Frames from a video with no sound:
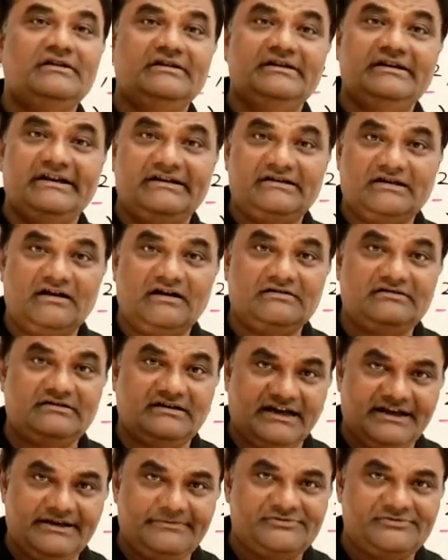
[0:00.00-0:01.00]
data
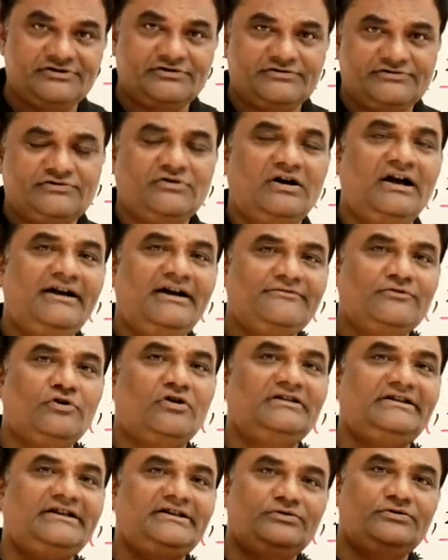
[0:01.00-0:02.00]
types. So I have
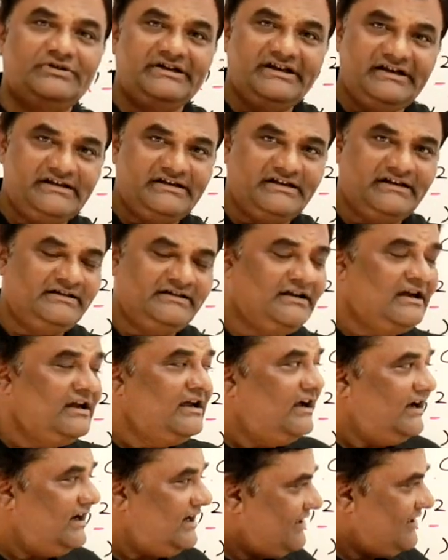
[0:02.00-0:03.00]
gone into detail.
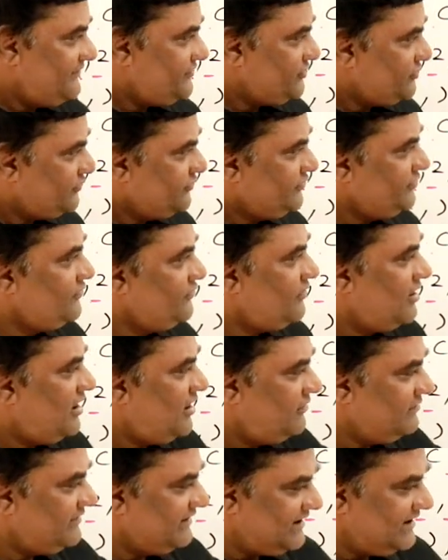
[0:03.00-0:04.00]
I have shown you how
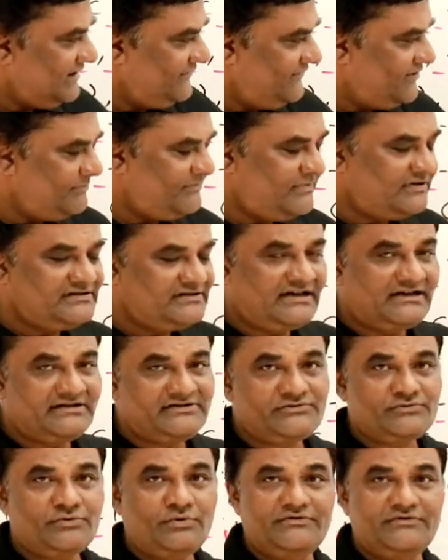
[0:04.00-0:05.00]
negative numbers are
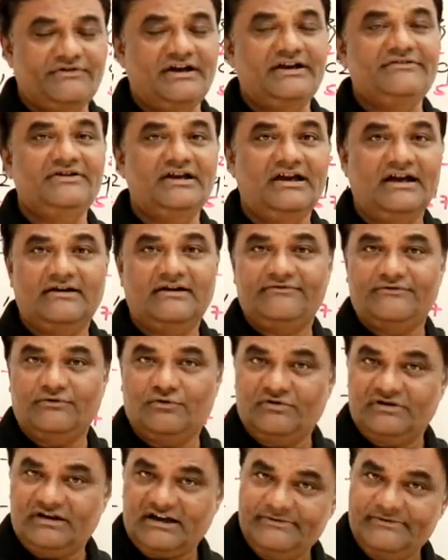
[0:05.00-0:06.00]
stored, why we have
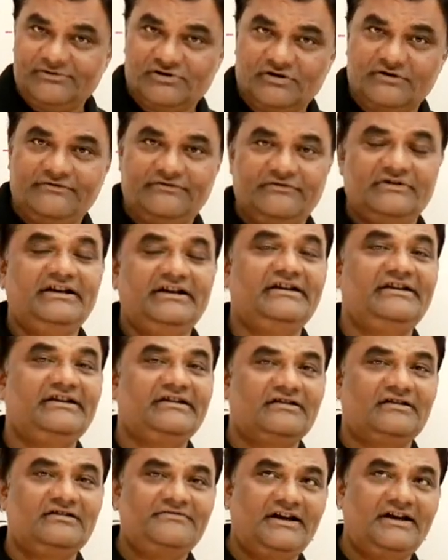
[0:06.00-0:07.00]
4 types of
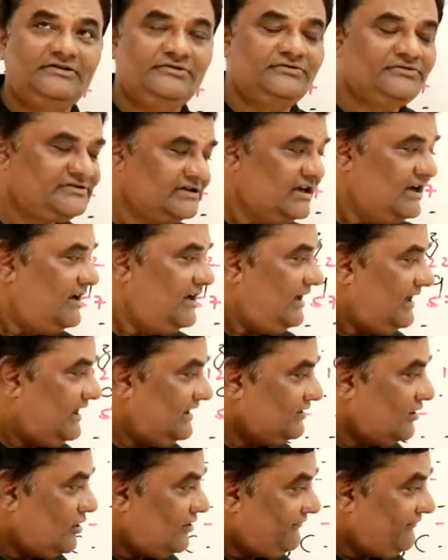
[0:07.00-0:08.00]
integral values, and
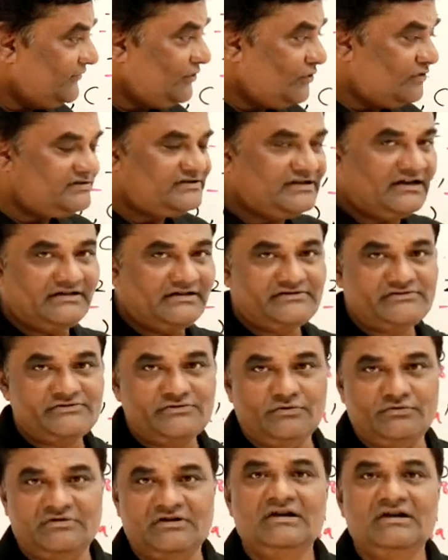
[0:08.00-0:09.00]
how floats are
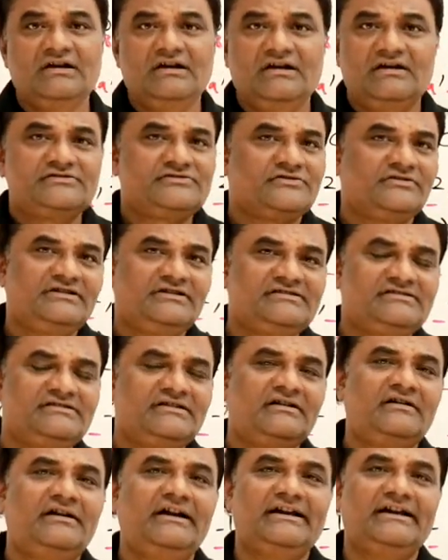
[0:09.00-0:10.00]
stored. So this is
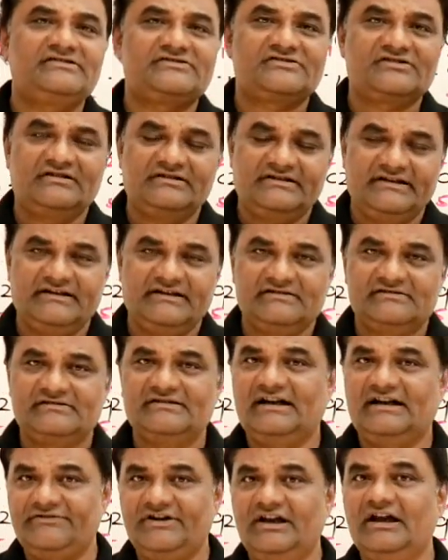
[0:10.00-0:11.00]
the extra things
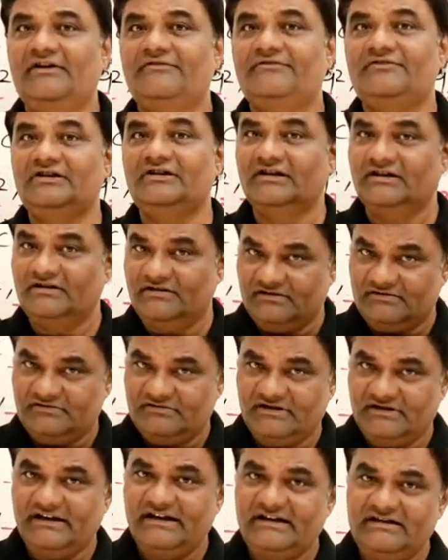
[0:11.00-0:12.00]
that we have
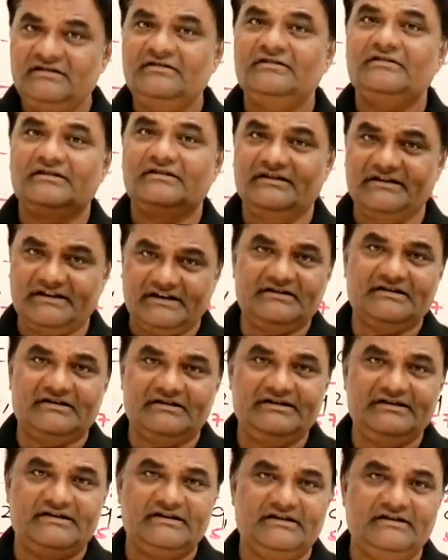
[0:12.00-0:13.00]
learned in greater
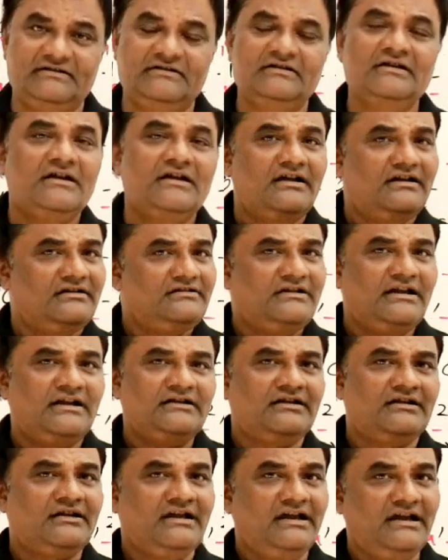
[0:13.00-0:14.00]
detail that
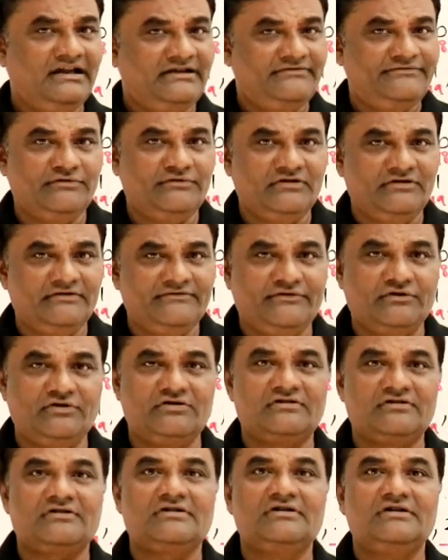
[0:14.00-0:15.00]
are helpful
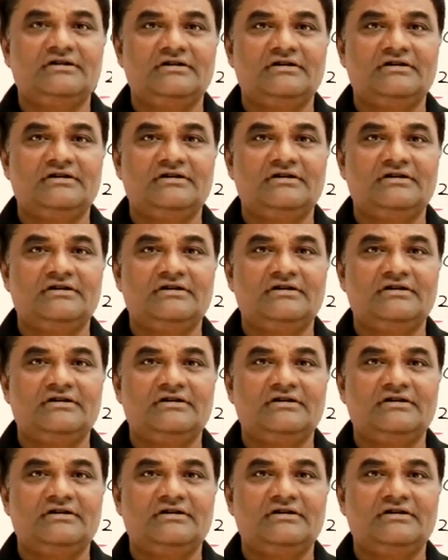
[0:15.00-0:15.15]
for